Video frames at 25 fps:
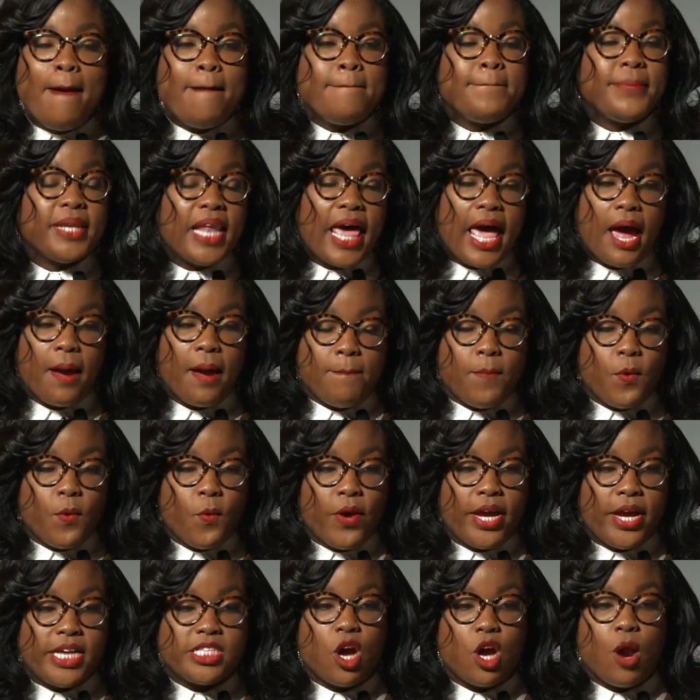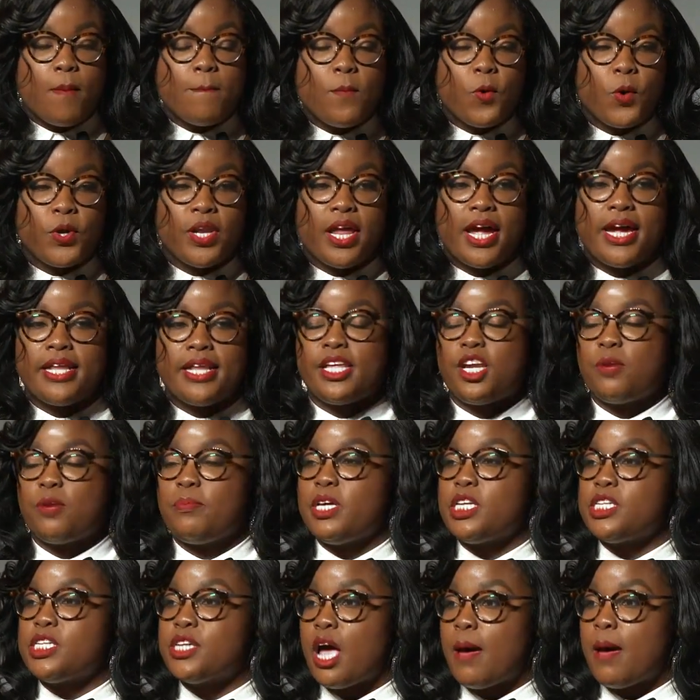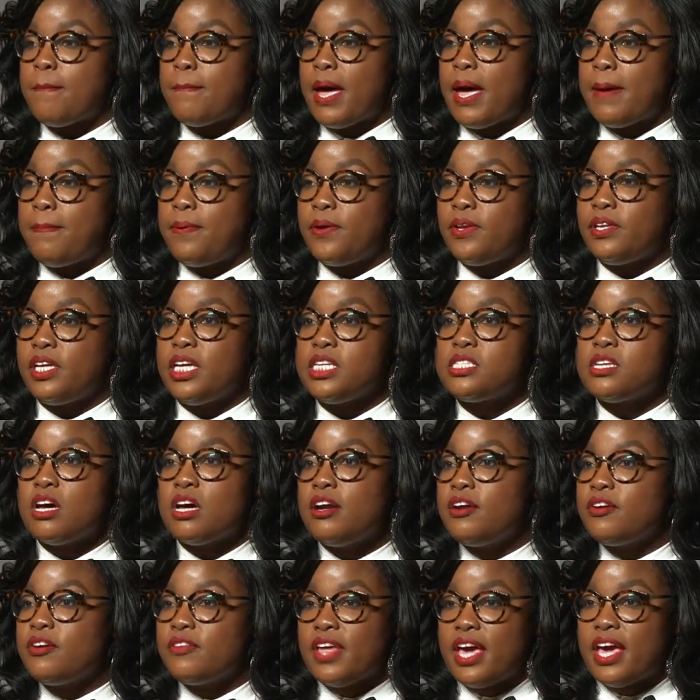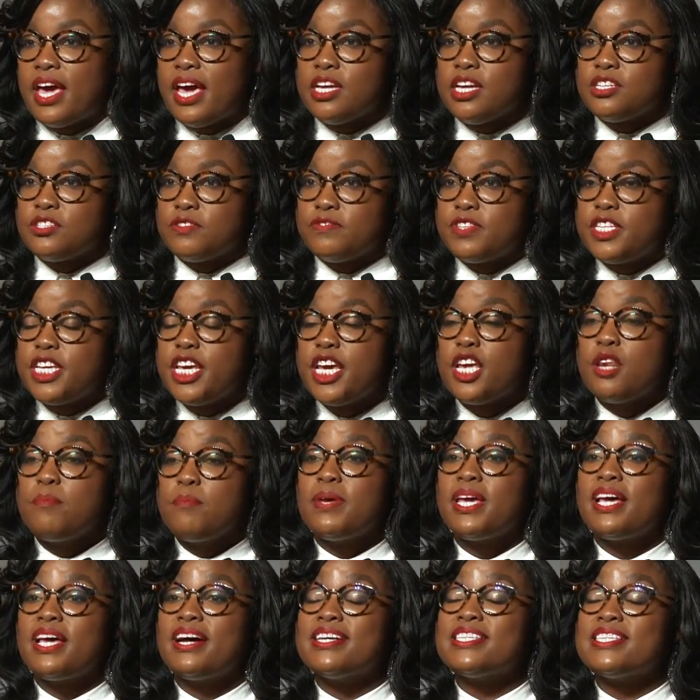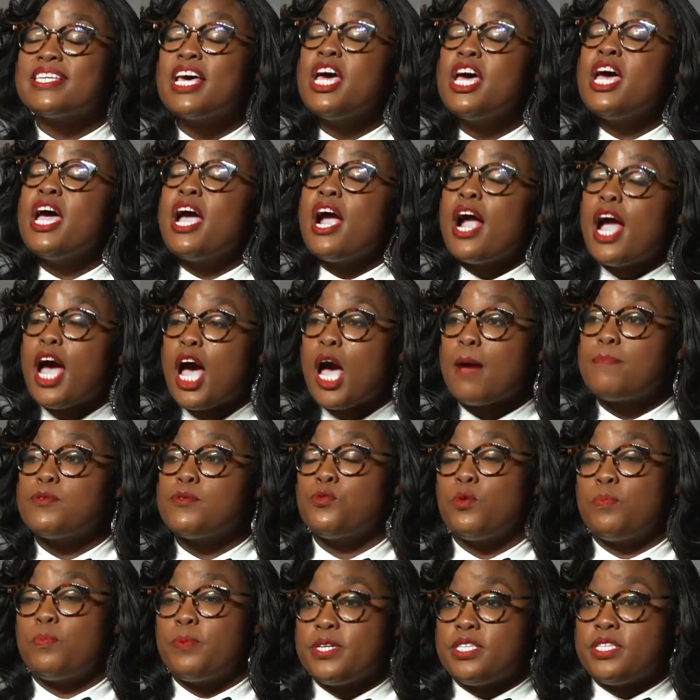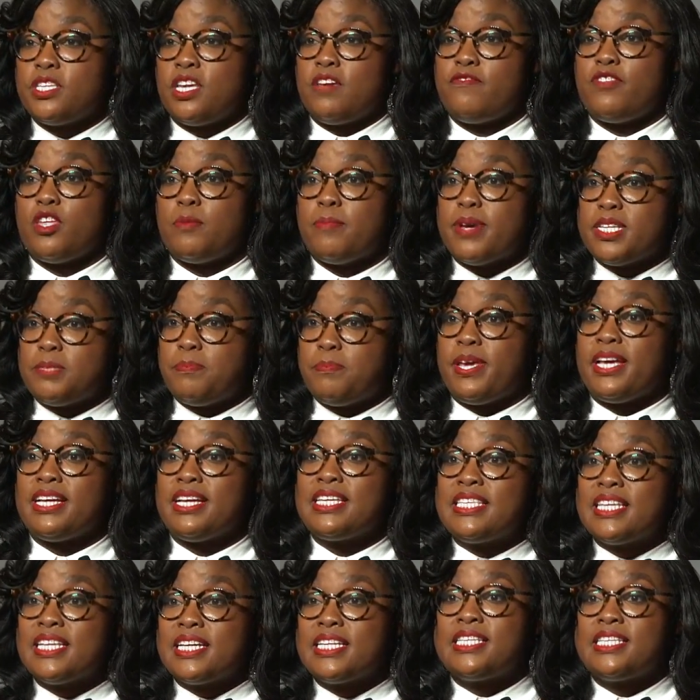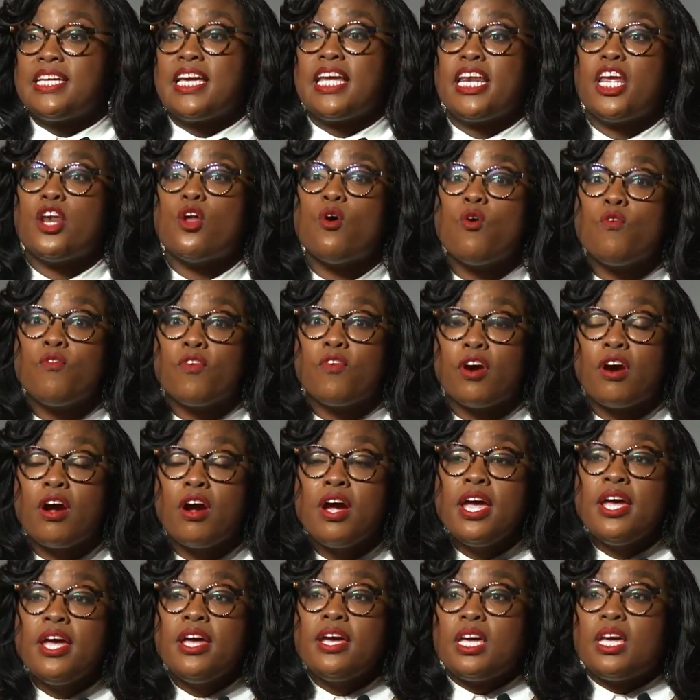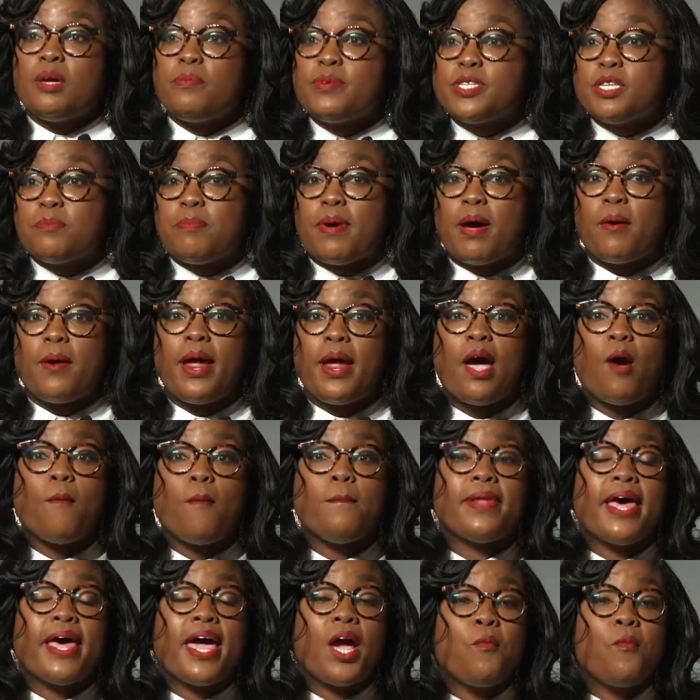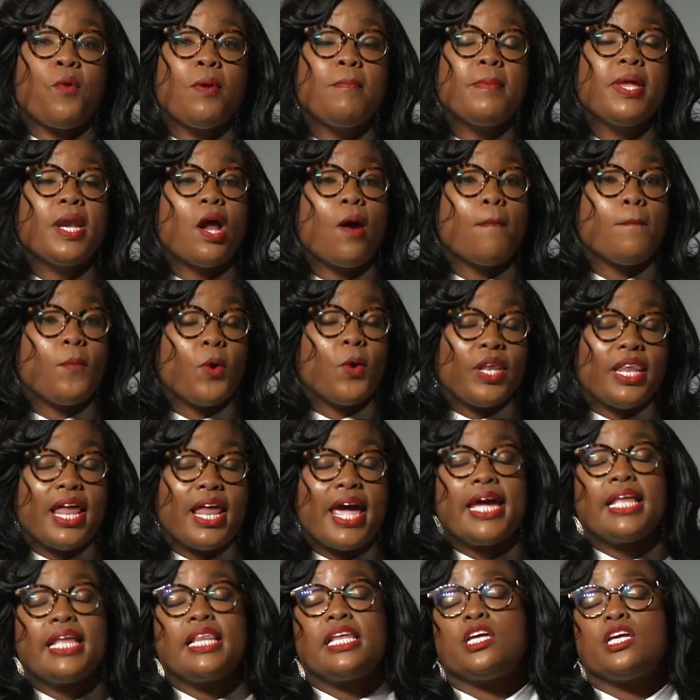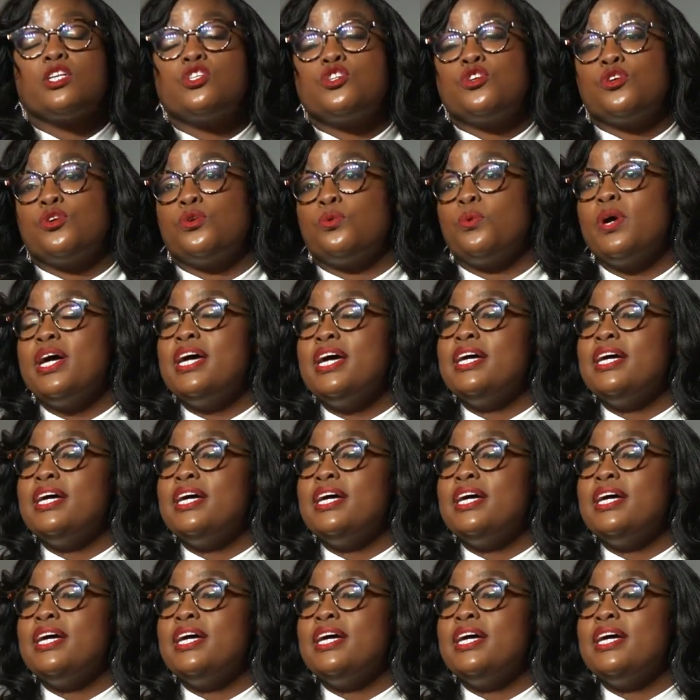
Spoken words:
Black boys are more likely to be shot by police under the age of 10 because cops will perceive them as being 16 and over. It was about how Black women are more likely to